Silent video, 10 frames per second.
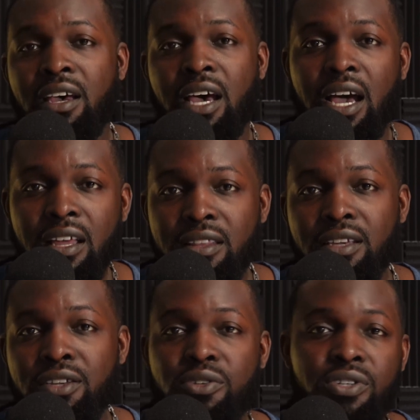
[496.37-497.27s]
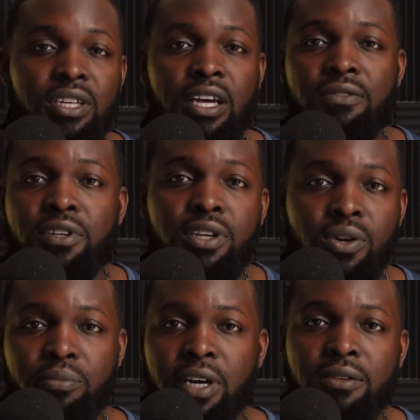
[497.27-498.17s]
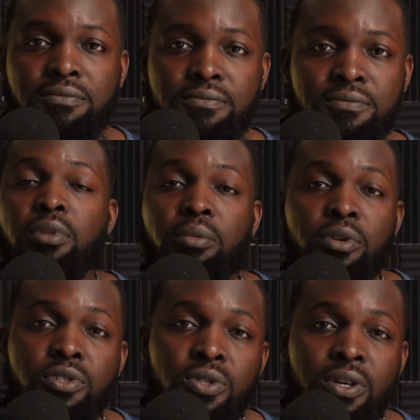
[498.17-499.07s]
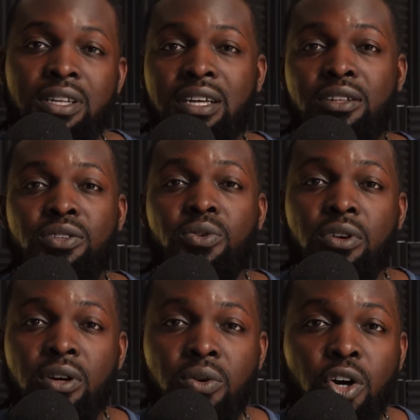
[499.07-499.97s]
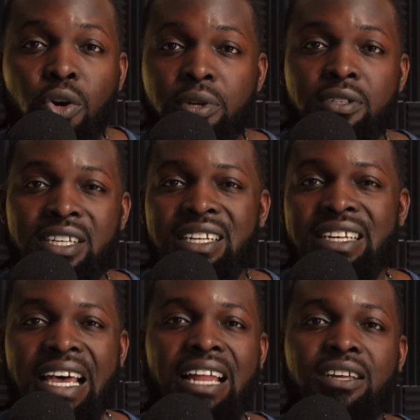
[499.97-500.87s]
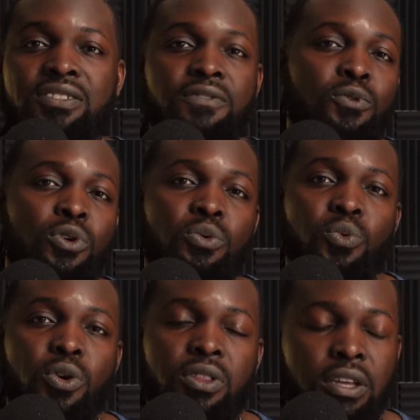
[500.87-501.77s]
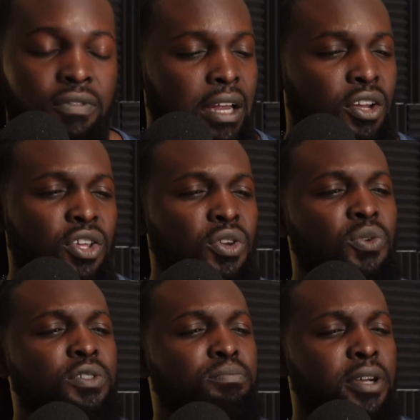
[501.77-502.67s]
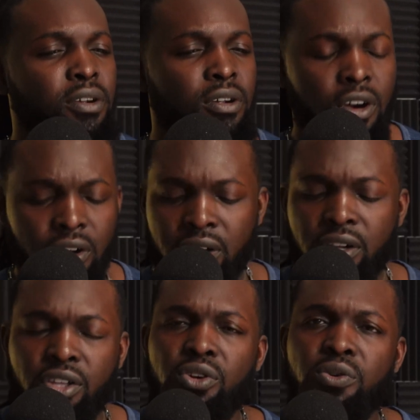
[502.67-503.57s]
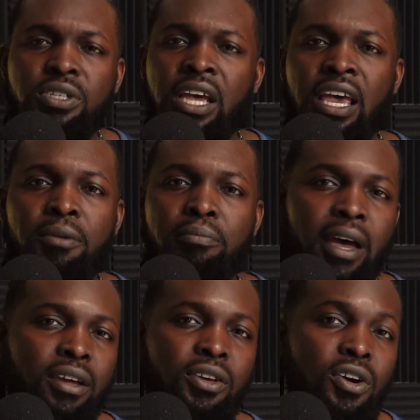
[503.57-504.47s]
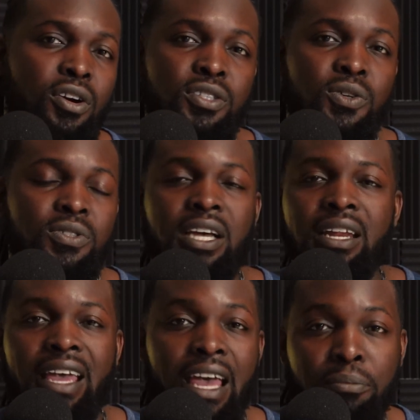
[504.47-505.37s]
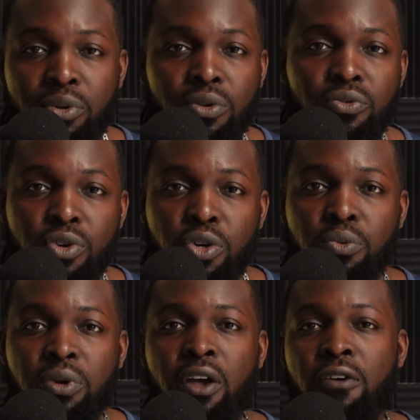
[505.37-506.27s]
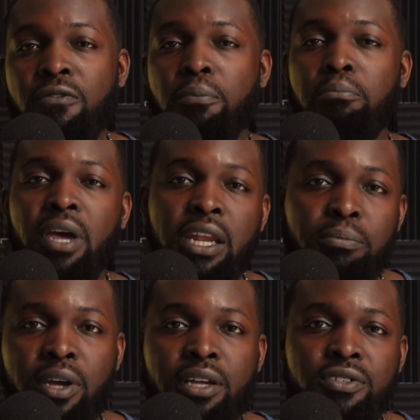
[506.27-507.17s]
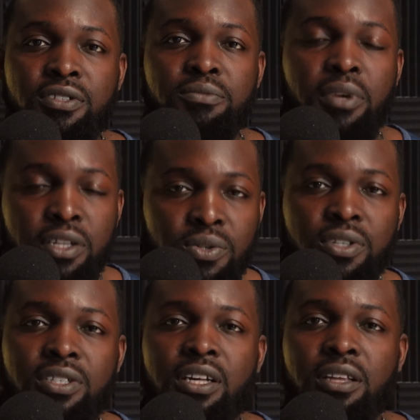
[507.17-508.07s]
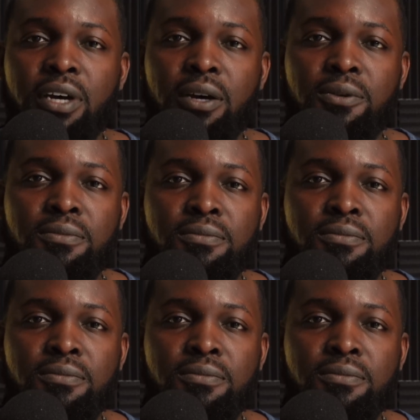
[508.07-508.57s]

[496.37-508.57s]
I think you should definitely know about. Barbecue joint Del Toro opens in Dallas, Fort Worth. They've got a huge beer garden and a huge backyard, so it's got ample room for many patrons. Make sure to check them out.